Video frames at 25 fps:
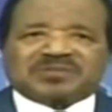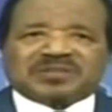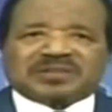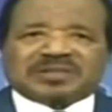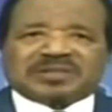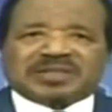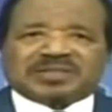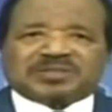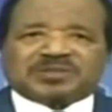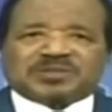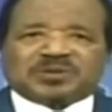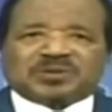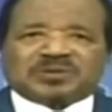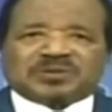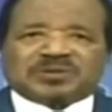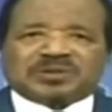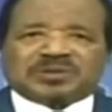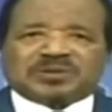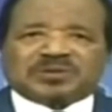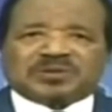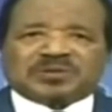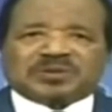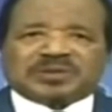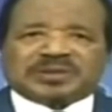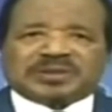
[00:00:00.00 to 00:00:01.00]
efforts
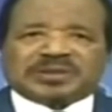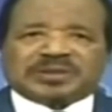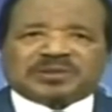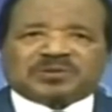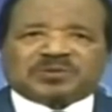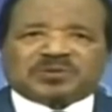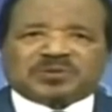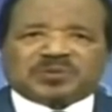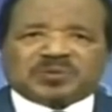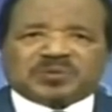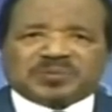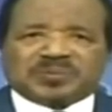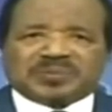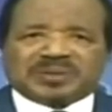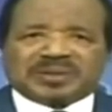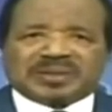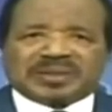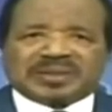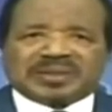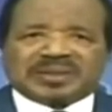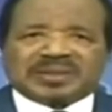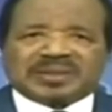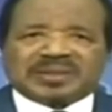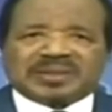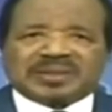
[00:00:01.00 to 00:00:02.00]
to
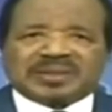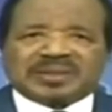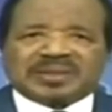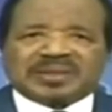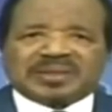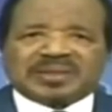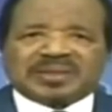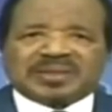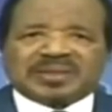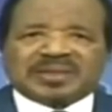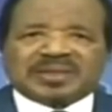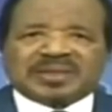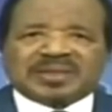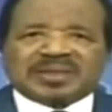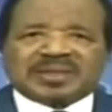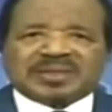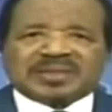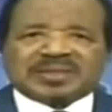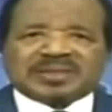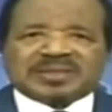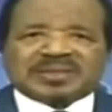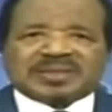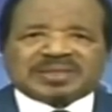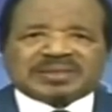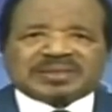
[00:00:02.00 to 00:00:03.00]

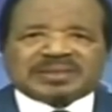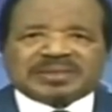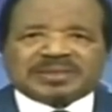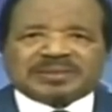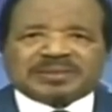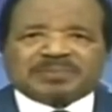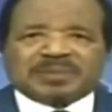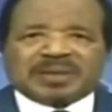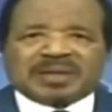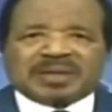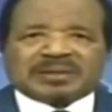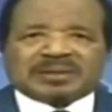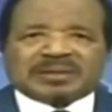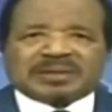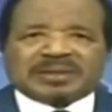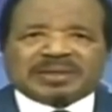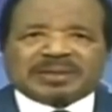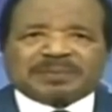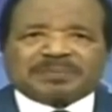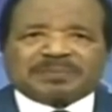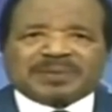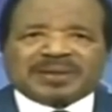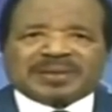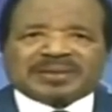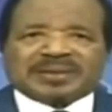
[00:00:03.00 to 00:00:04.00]
revitalize and
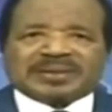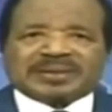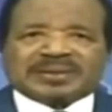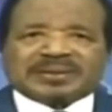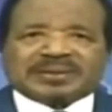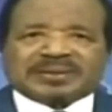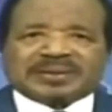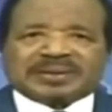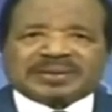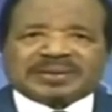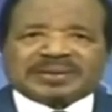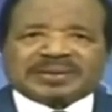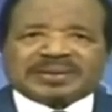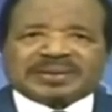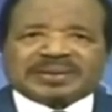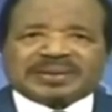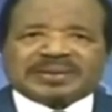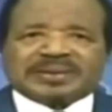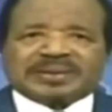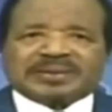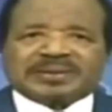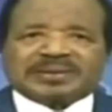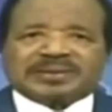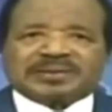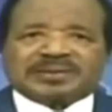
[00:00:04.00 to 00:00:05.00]
diversify
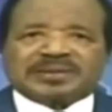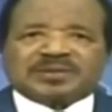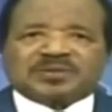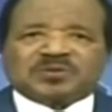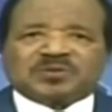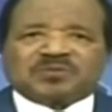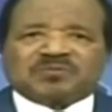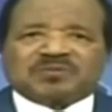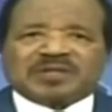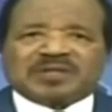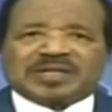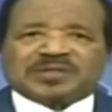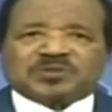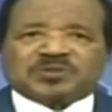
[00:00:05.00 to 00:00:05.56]
our economy,